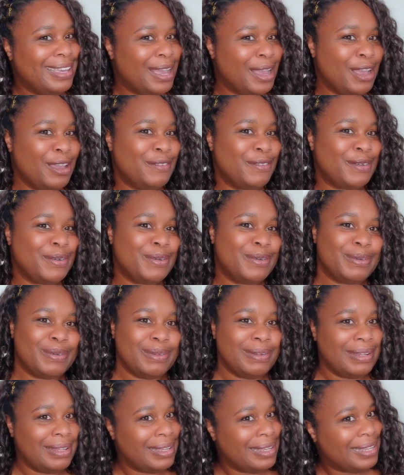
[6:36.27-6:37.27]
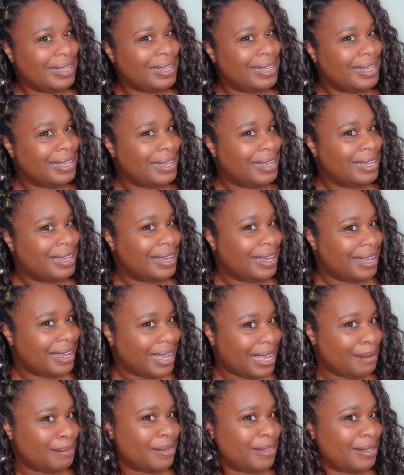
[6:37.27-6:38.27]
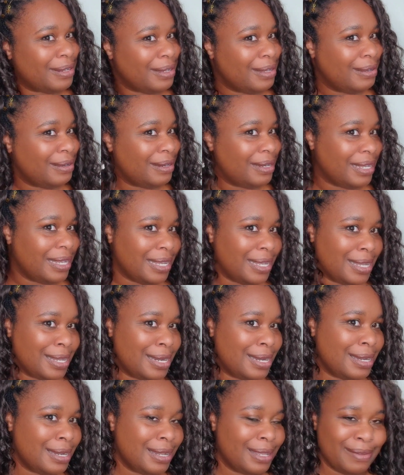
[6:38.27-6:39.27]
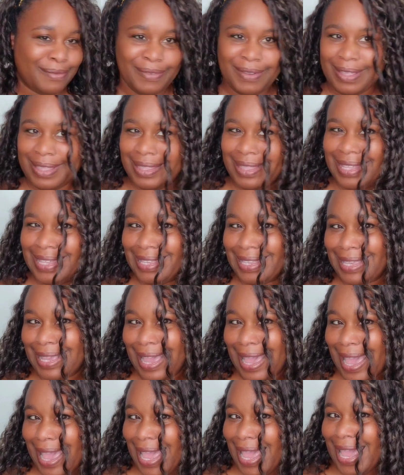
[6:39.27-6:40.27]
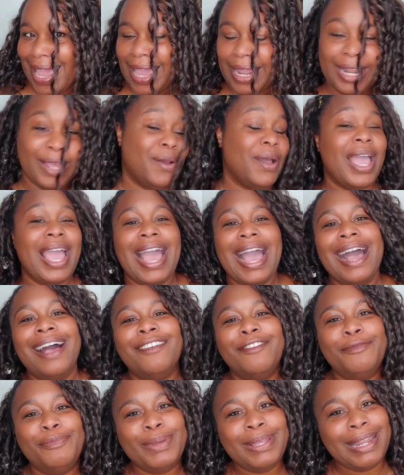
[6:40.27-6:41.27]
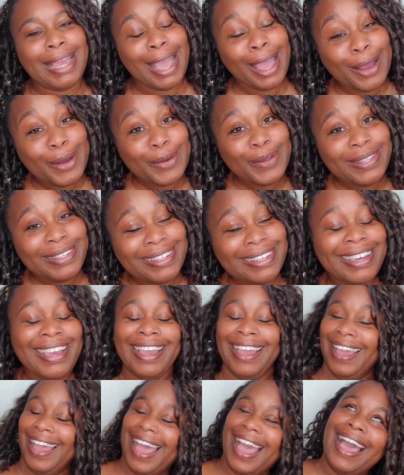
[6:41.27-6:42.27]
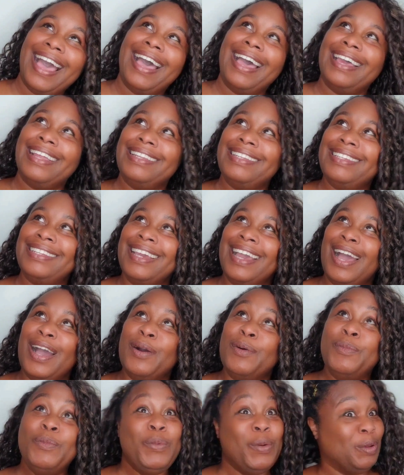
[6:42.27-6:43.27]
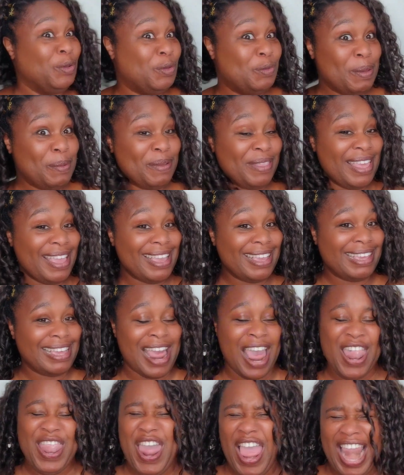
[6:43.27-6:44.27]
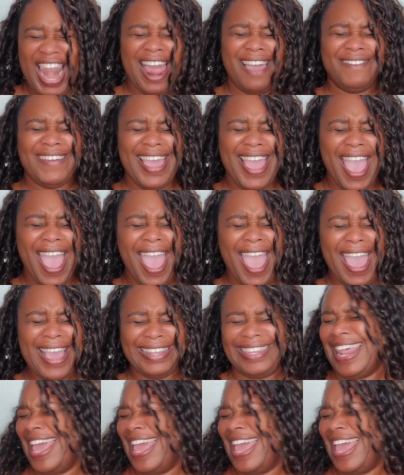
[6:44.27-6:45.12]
Overall, absolutely love this hair. Now, I have been out, and what do people think? They love it!